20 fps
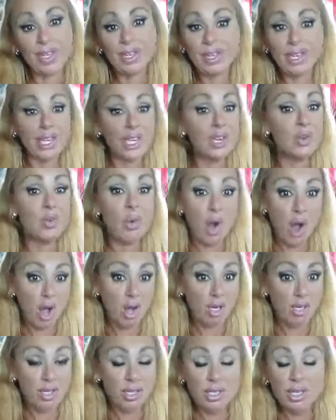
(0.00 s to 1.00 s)
He
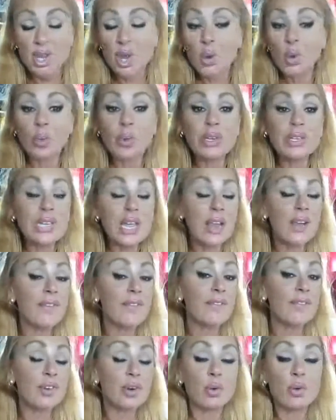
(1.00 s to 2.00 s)
walks. We take
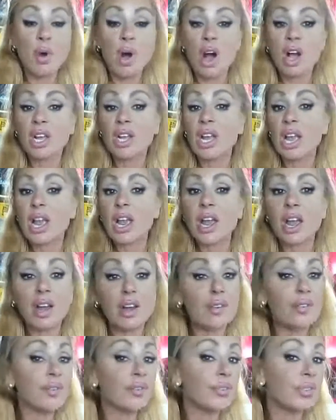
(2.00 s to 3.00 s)
him for a walk
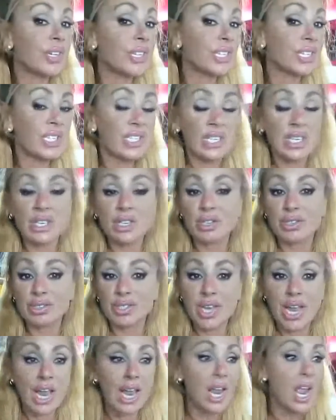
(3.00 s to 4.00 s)
every single
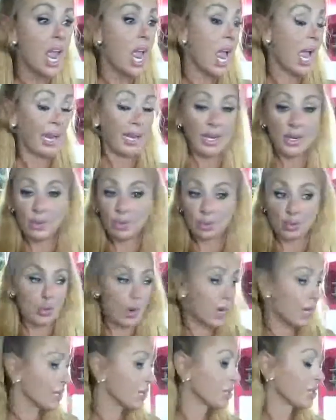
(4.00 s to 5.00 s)
day. And he
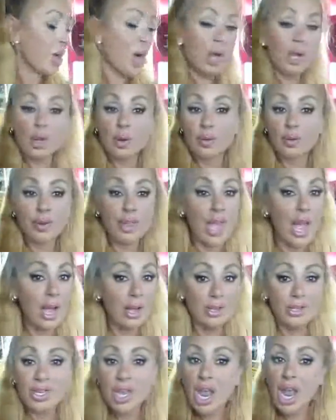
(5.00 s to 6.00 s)
runs all over the
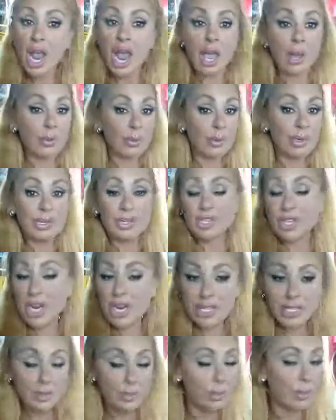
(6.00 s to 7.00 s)
house. And we
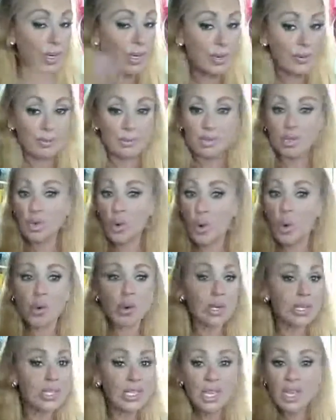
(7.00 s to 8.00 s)
chase him. We give him
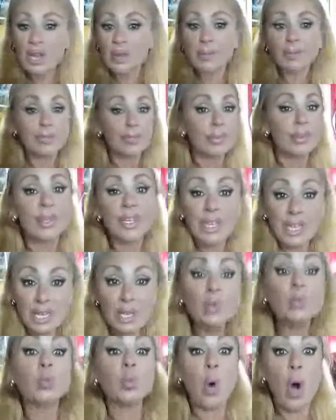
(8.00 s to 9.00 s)
toys.
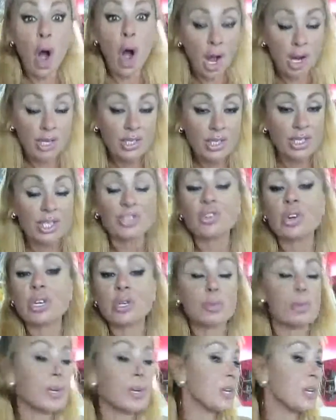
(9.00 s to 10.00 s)
He walks.
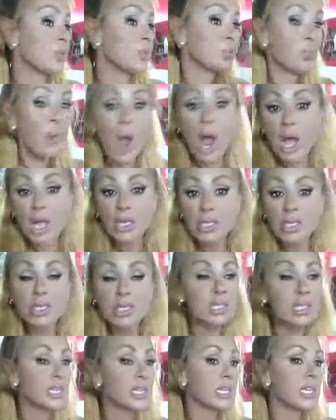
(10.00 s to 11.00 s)
Trust me, he
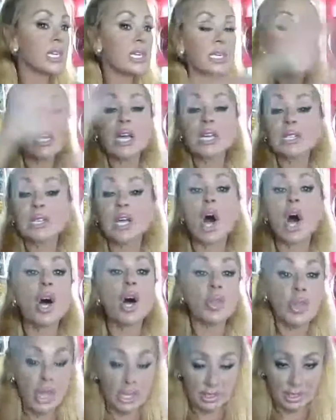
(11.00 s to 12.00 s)
runs. He does
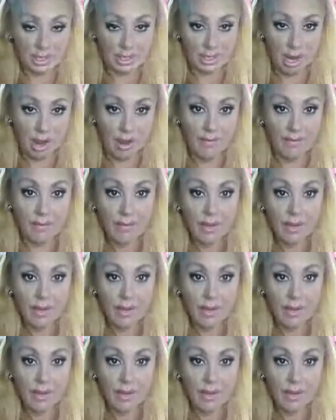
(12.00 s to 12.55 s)
all that stuff.